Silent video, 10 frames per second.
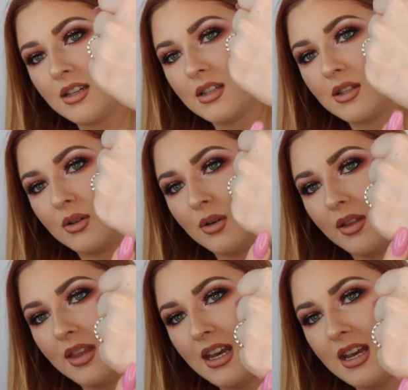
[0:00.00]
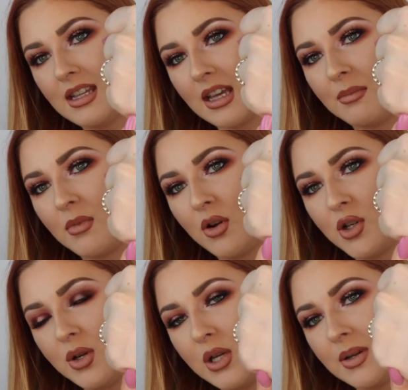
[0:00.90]
So there it is. I'm not
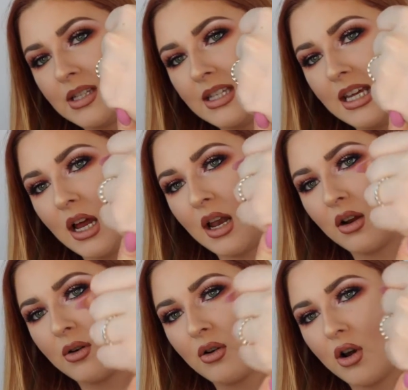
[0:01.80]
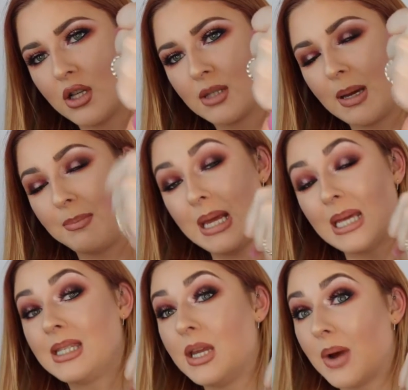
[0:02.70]
sure you can see it across my
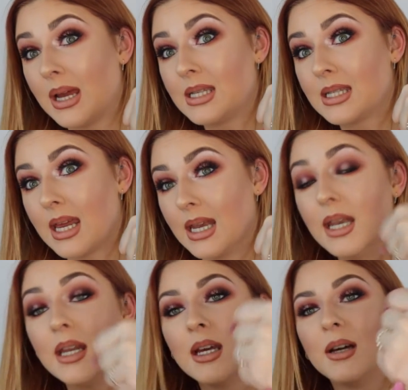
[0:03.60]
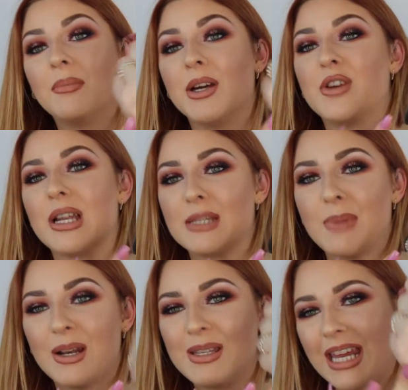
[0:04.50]
pasty white skin, my
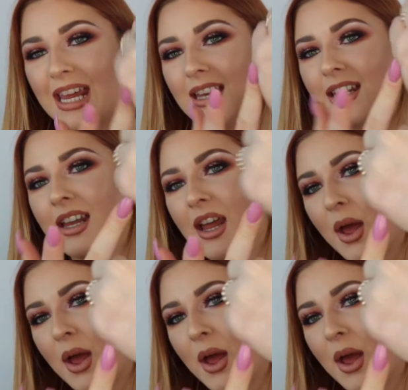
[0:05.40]
transparent skin,